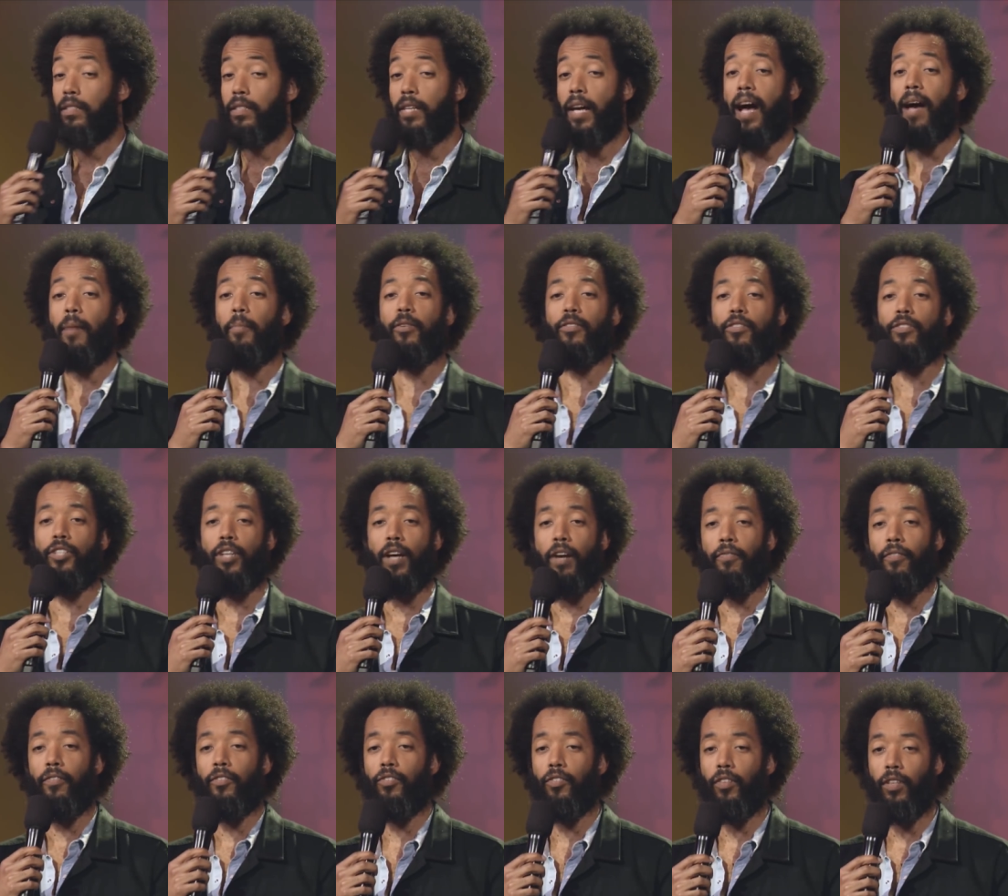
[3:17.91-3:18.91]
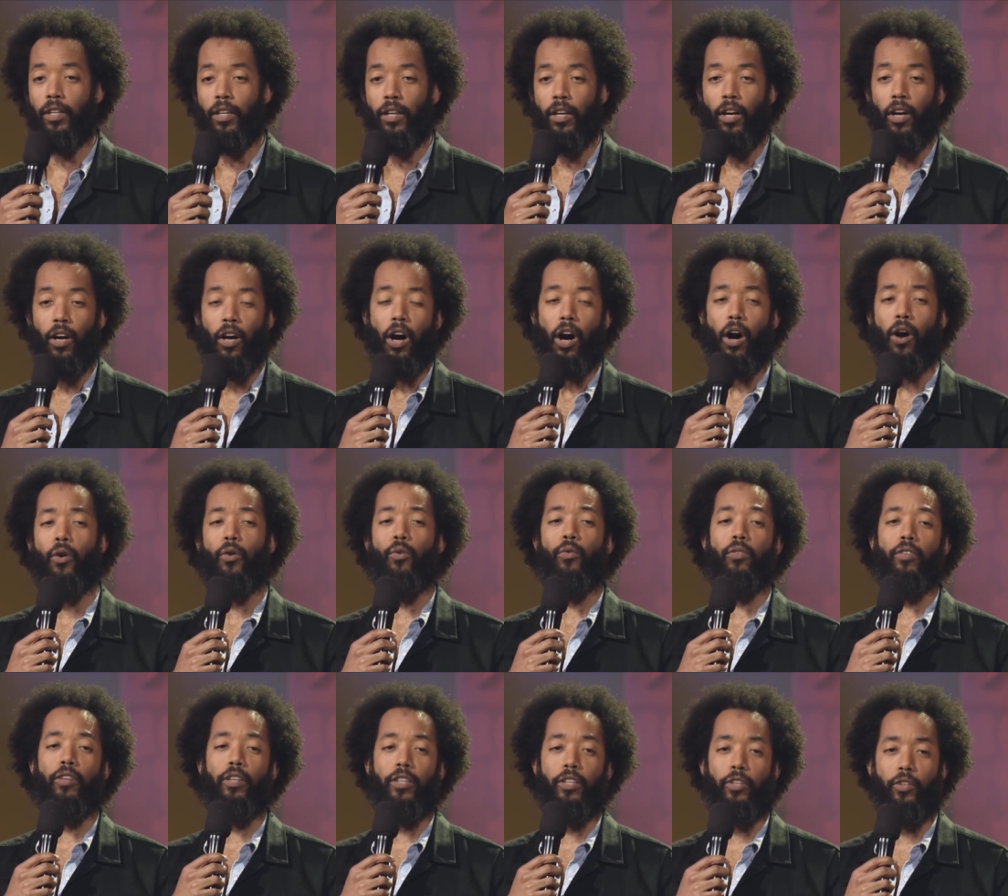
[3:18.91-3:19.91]
Thomas Jefferson
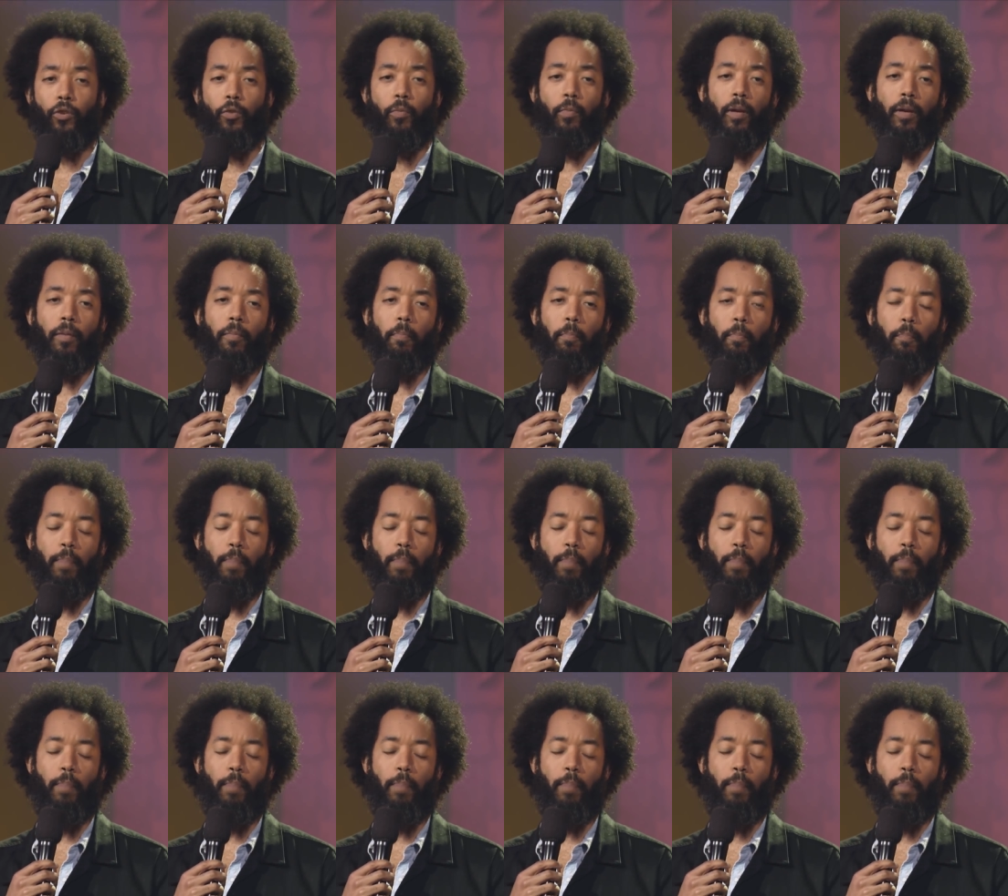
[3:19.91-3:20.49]
owned human